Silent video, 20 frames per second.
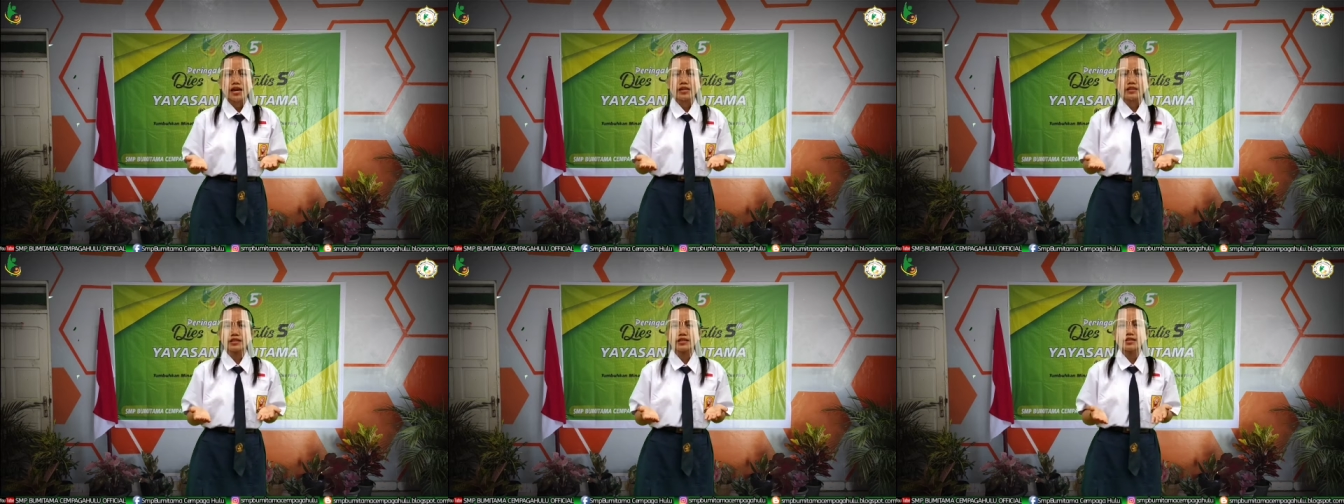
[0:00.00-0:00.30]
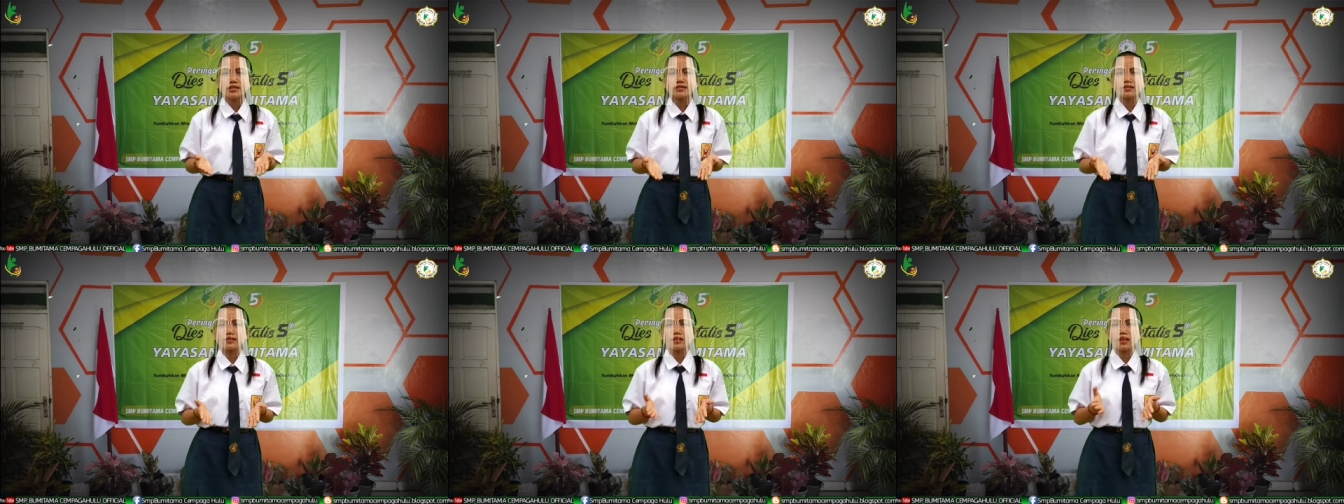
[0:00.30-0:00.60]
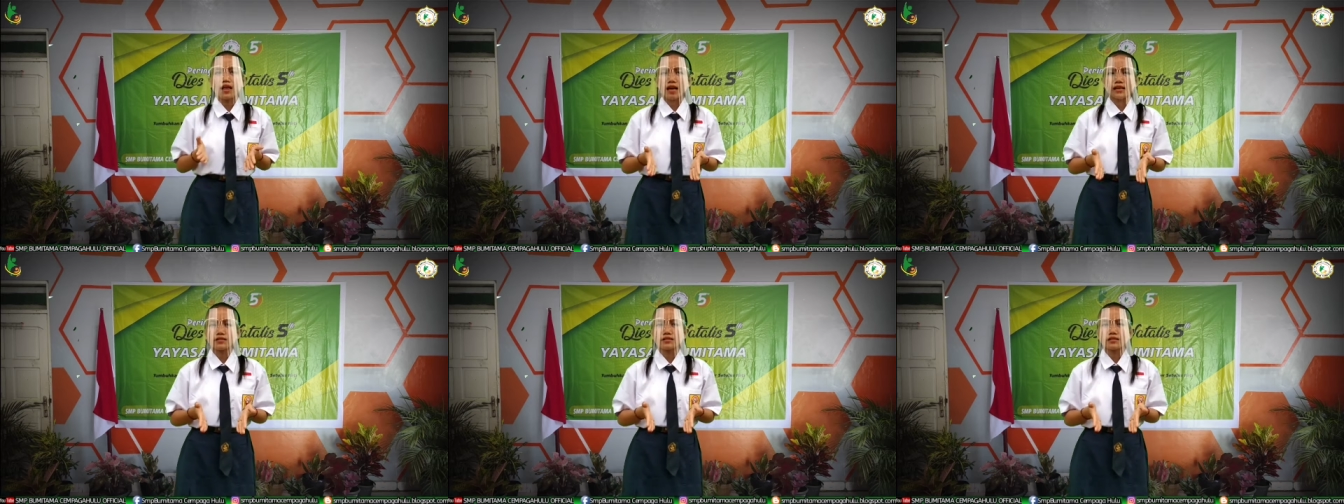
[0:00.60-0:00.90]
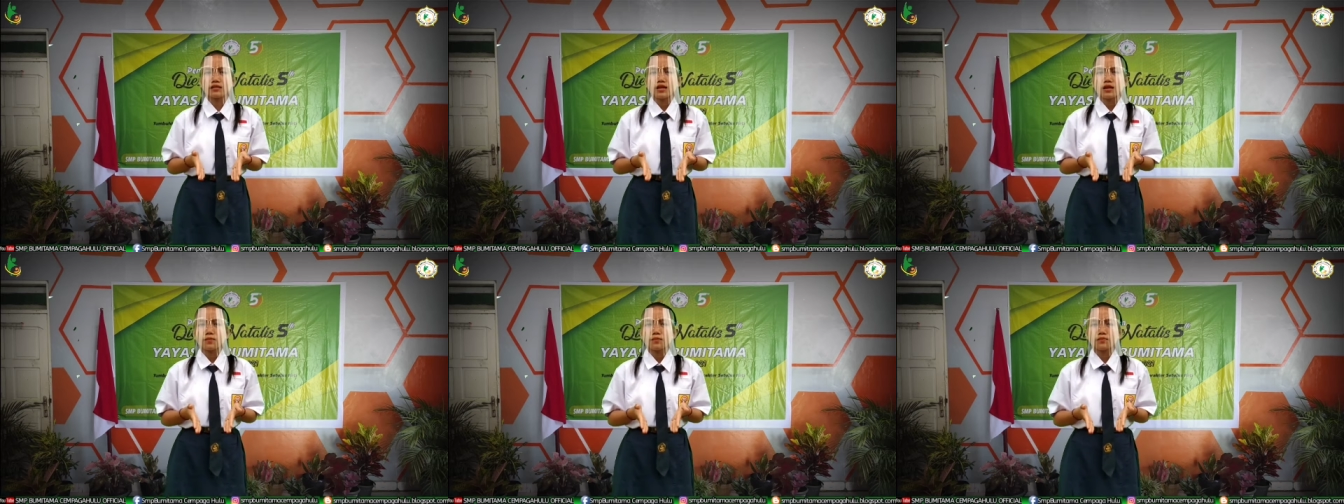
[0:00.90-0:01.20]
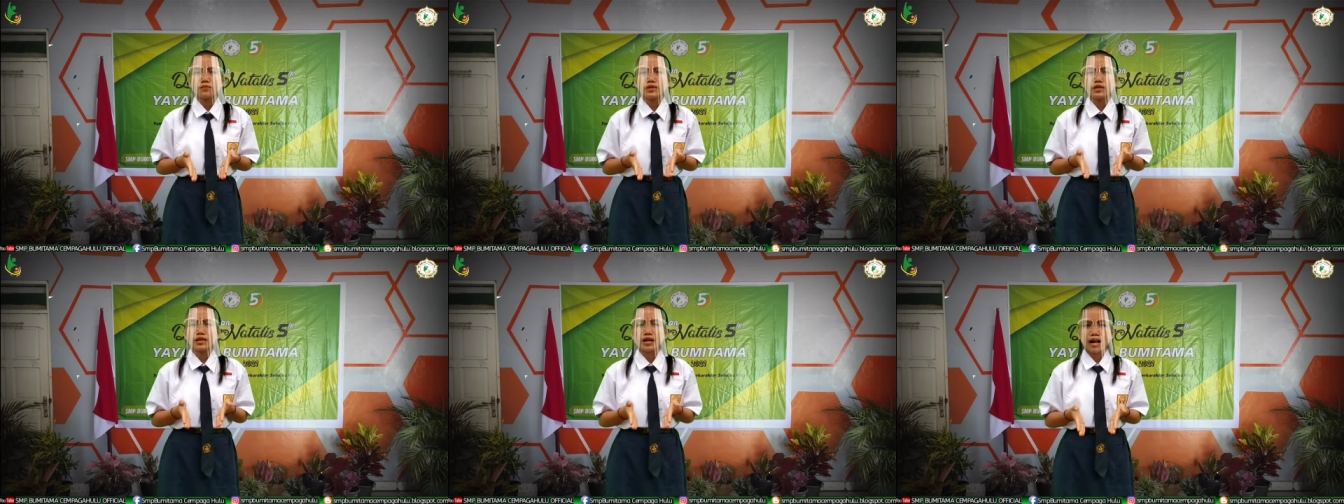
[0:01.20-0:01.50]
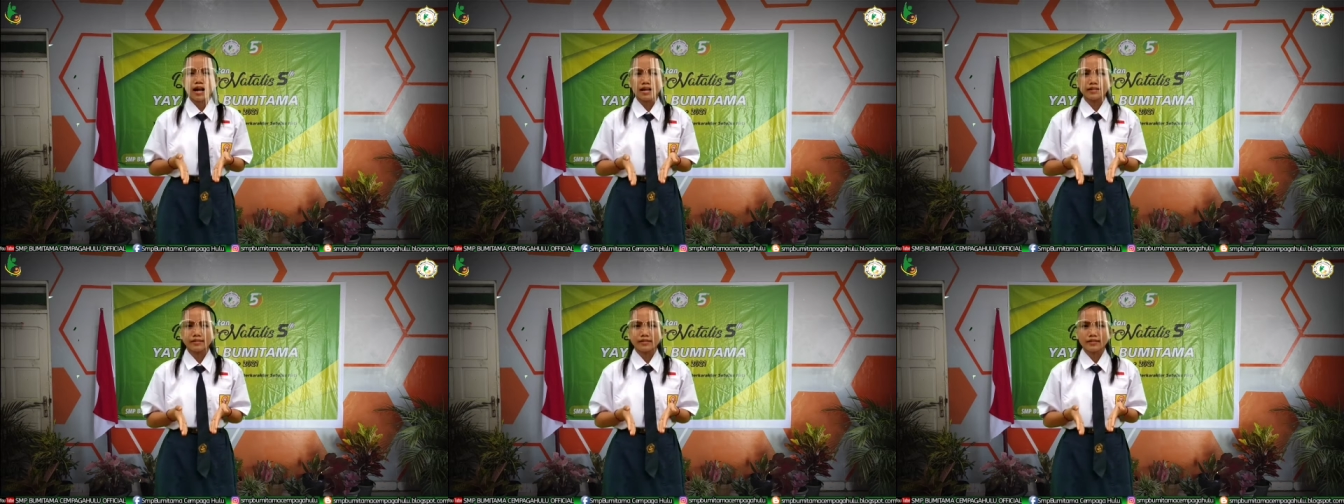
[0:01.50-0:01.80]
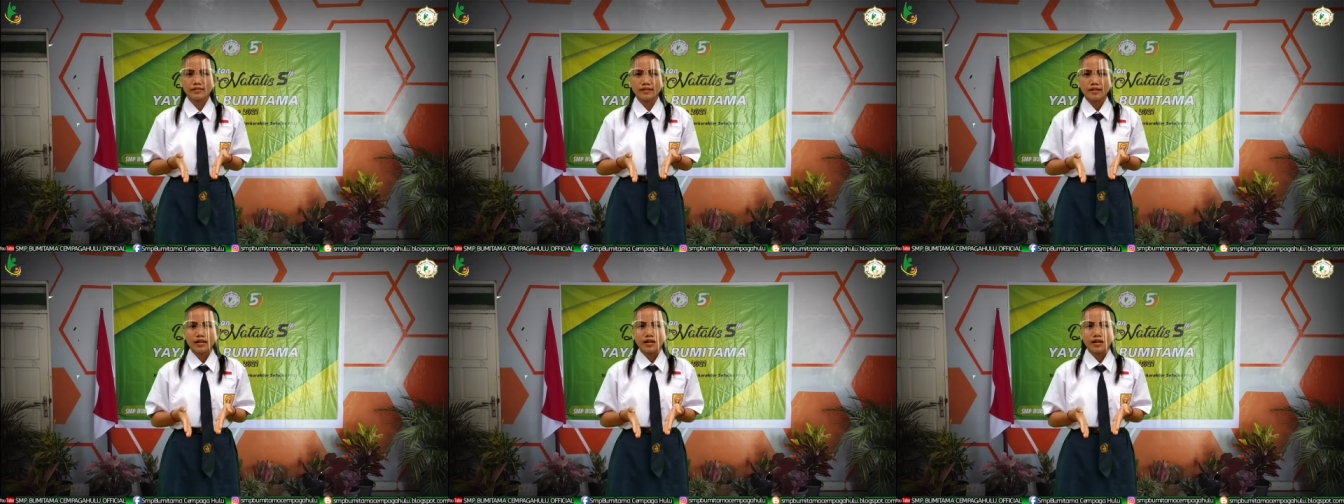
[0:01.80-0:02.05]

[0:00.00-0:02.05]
in his class because